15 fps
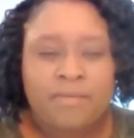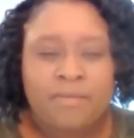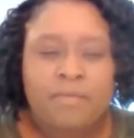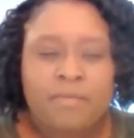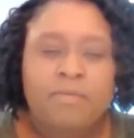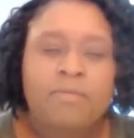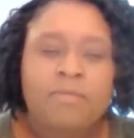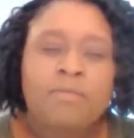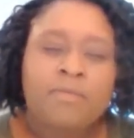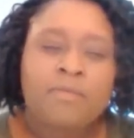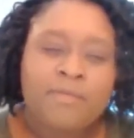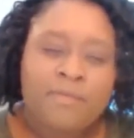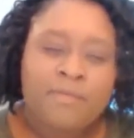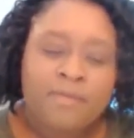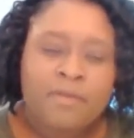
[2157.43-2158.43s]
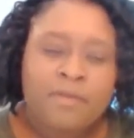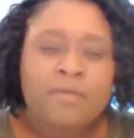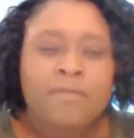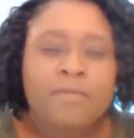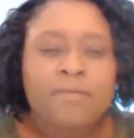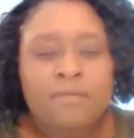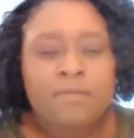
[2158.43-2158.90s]

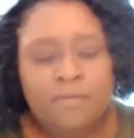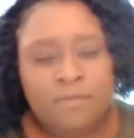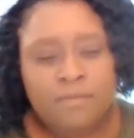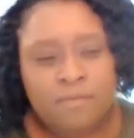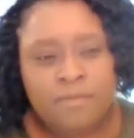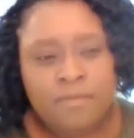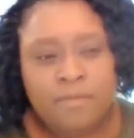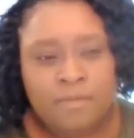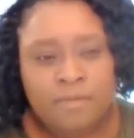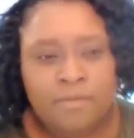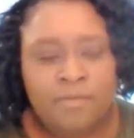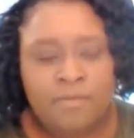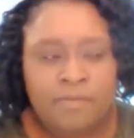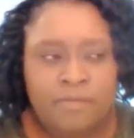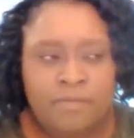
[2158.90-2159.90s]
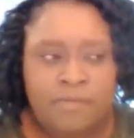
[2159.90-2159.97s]
[no speech]